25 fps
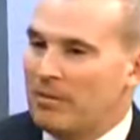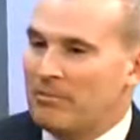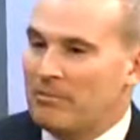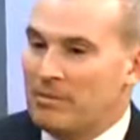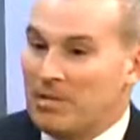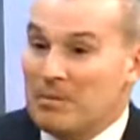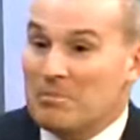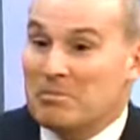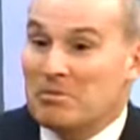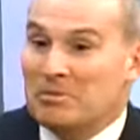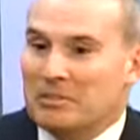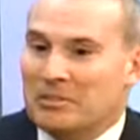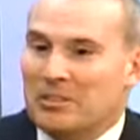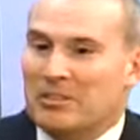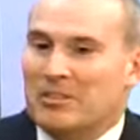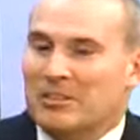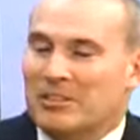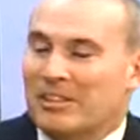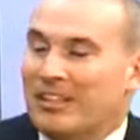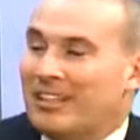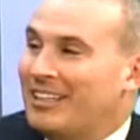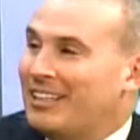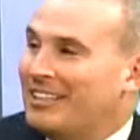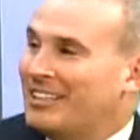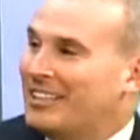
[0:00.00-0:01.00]
People
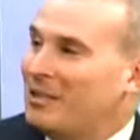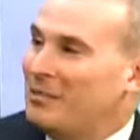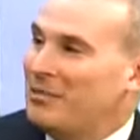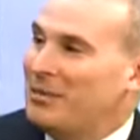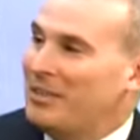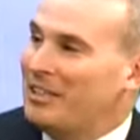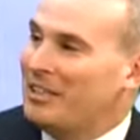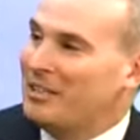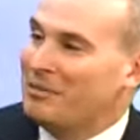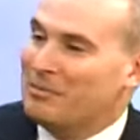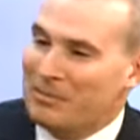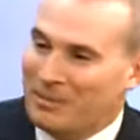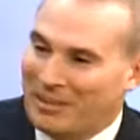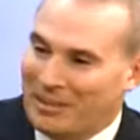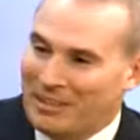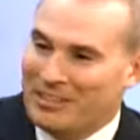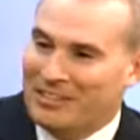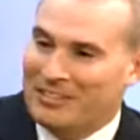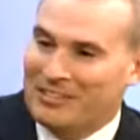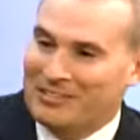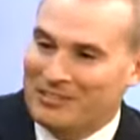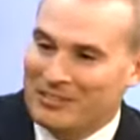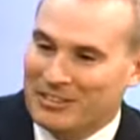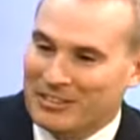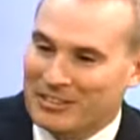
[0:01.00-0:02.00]
don't like to be a
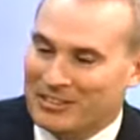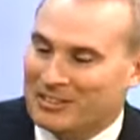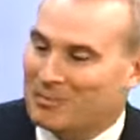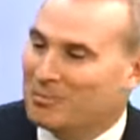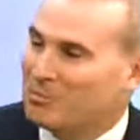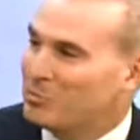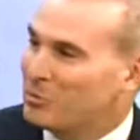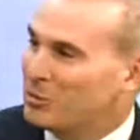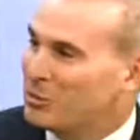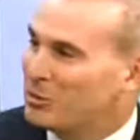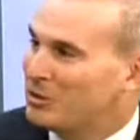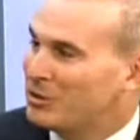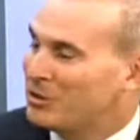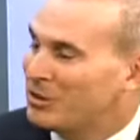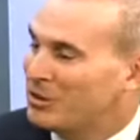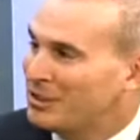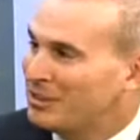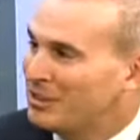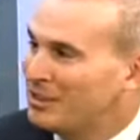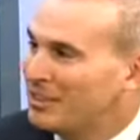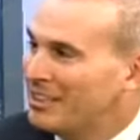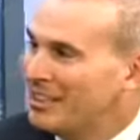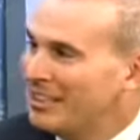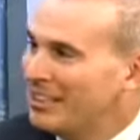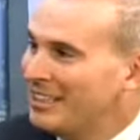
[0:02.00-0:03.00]
part of a
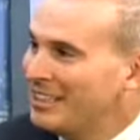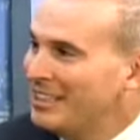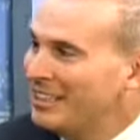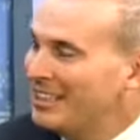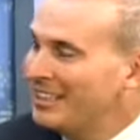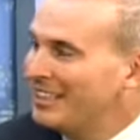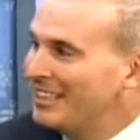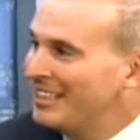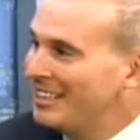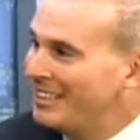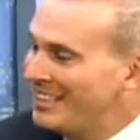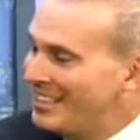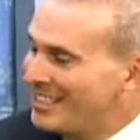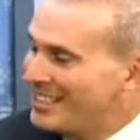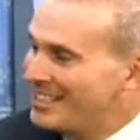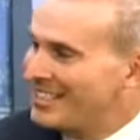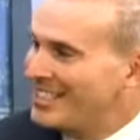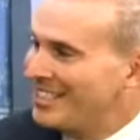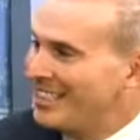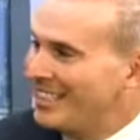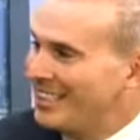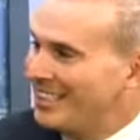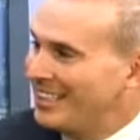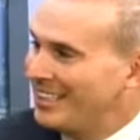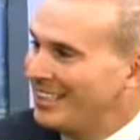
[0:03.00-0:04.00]
computer
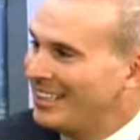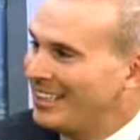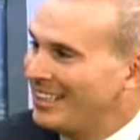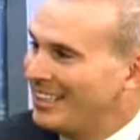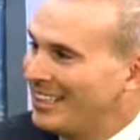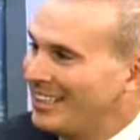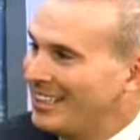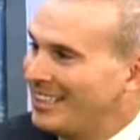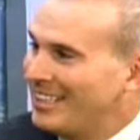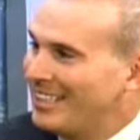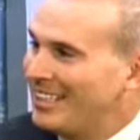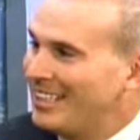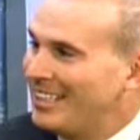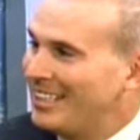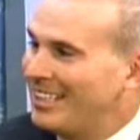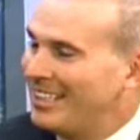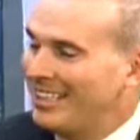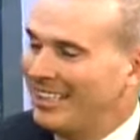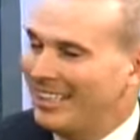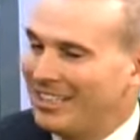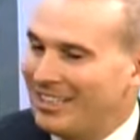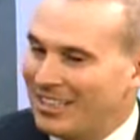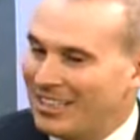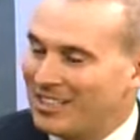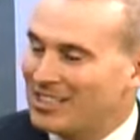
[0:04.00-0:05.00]
listing
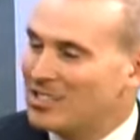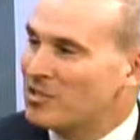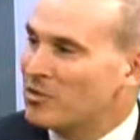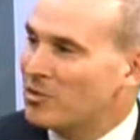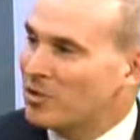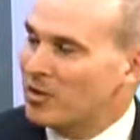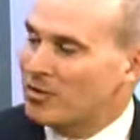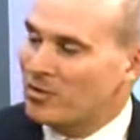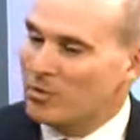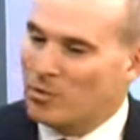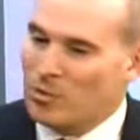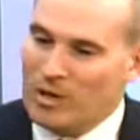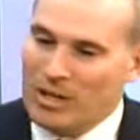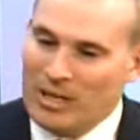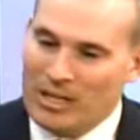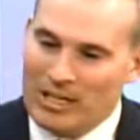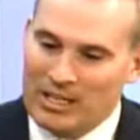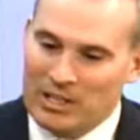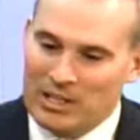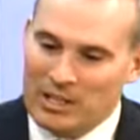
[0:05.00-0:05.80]
in this sort of way.